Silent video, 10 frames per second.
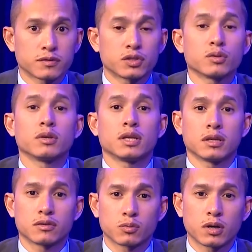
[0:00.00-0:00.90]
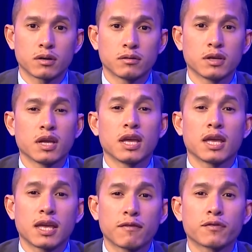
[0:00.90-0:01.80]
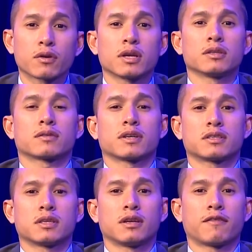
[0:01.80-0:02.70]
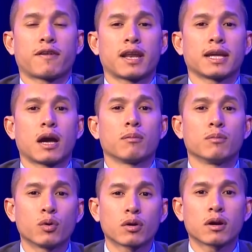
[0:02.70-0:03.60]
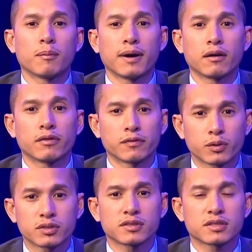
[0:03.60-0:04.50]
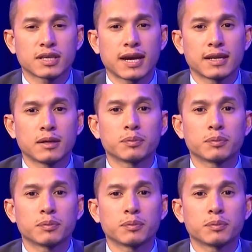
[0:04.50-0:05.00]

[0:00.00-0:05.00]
for tuning in as well. If you're interested in finding out more about the Fortune Society,